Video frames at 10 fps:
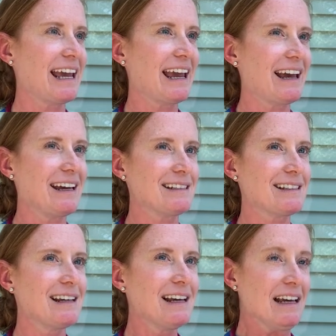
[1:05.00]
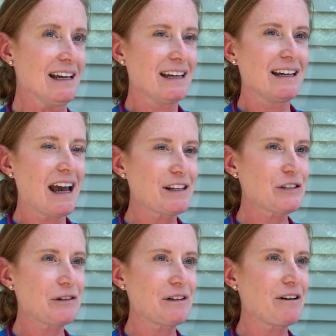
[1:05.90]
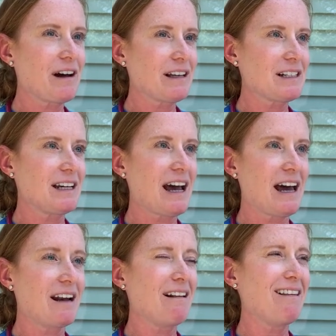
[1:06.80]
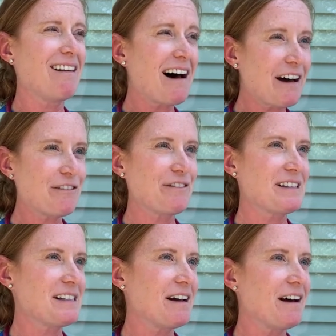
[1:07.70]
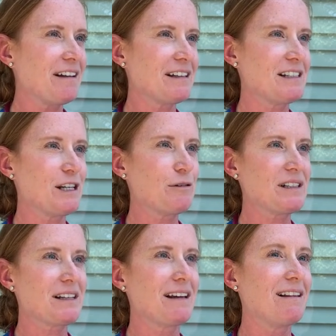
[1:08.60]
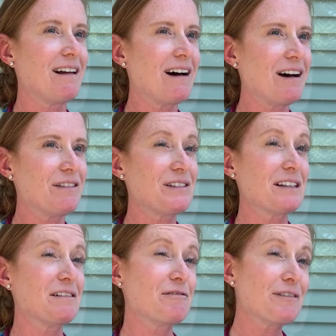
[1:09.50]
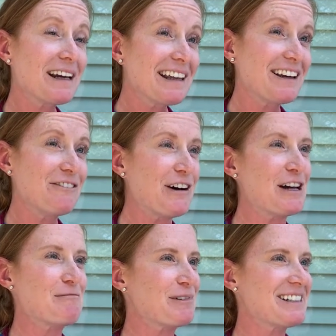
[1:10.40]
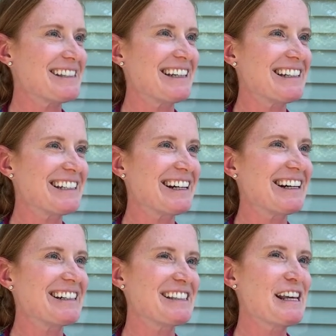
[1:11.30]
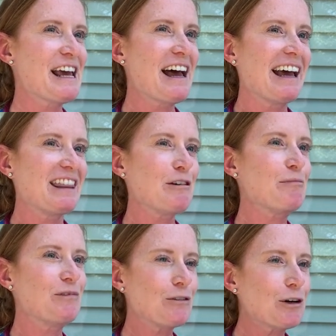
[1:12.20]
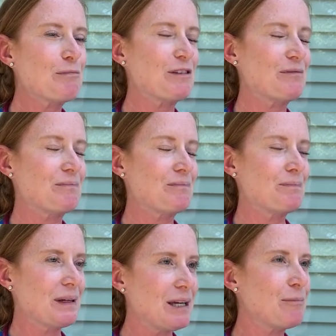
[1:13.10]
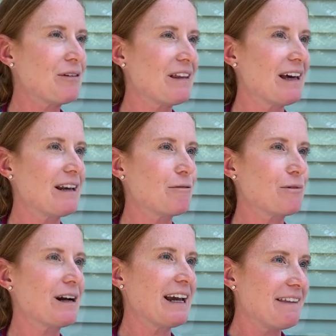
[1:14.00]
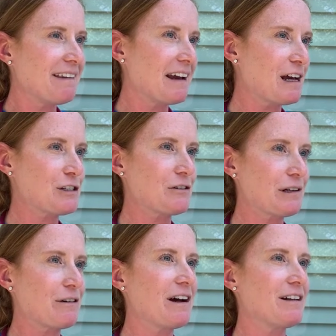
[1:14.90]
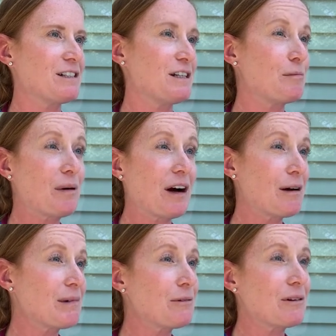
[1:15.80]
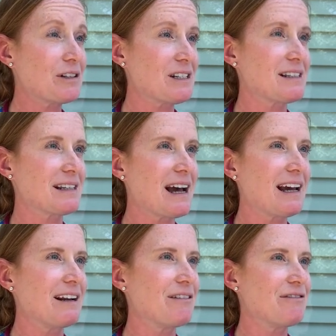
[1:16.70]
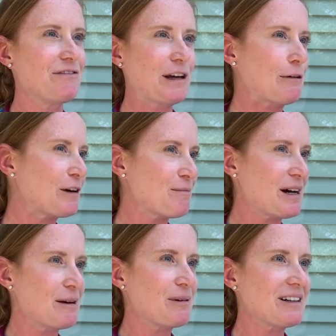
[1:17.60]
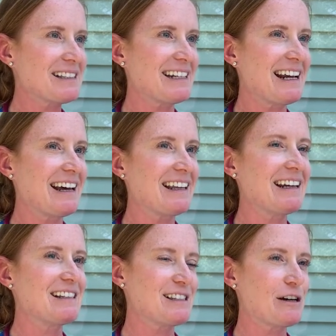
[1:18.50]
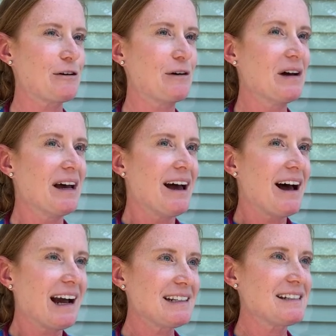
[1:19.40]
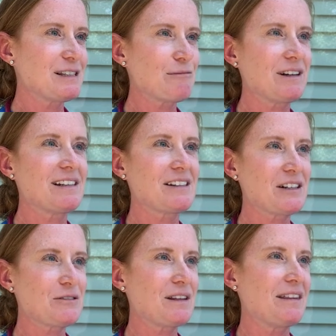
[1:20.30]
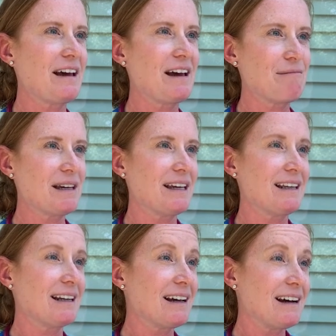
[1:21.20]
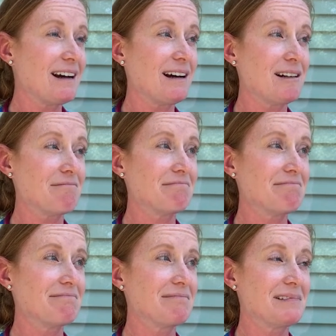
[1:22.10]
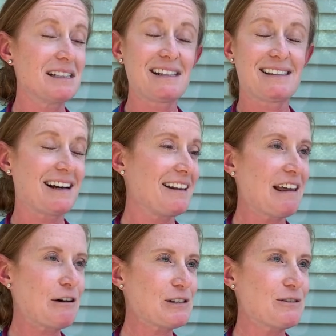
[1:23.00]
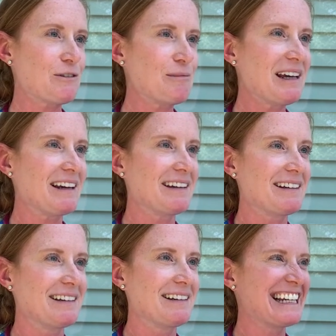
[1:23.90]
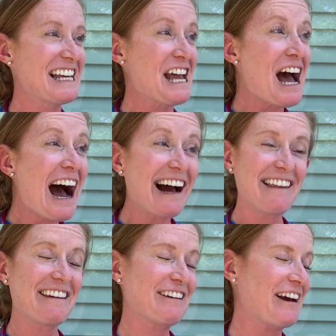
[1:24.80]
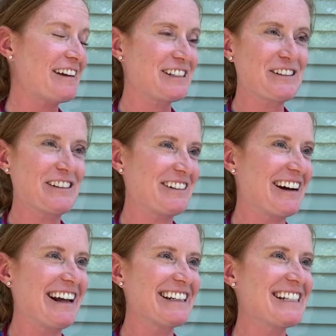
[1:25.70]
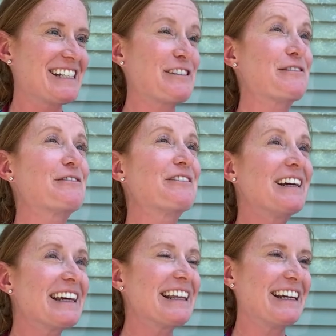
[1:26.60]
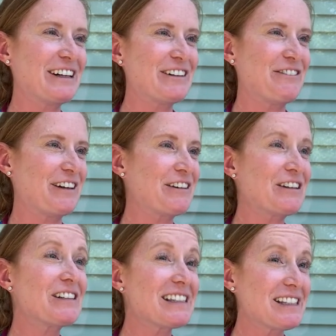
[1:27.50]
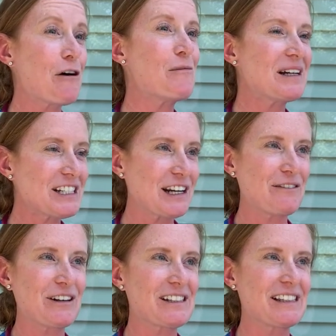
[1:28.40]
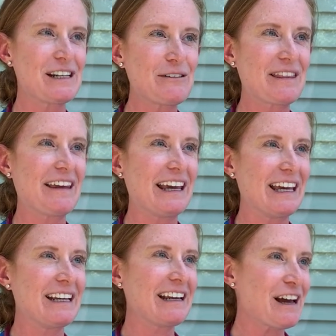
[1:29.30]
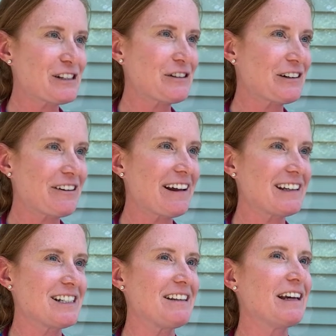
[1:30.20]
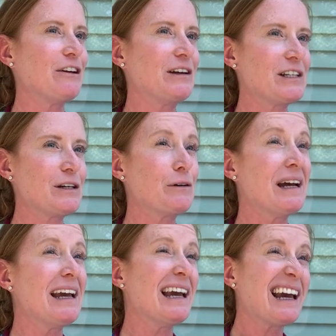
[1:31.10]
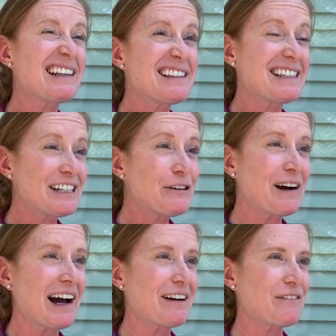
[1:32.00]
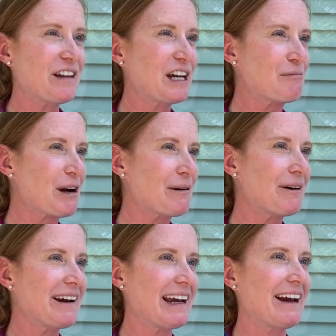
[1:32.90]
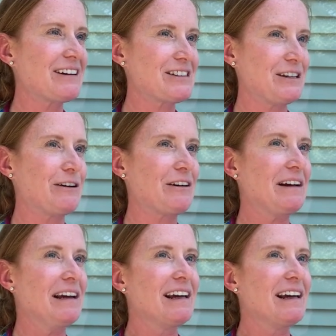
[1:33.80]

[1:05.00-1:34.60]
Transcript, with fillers: and gastroenterology had a lot of physiology, which I loved. Really fun procedures. The group of people that were in the gastroenterology department were just kind of fit with my personality. So I did some research with them and um, decided that was for me. I think gastroenterology is a really good field. There's so much diversity within gastroenterology that you can do. It's still kind of like primary care, so you're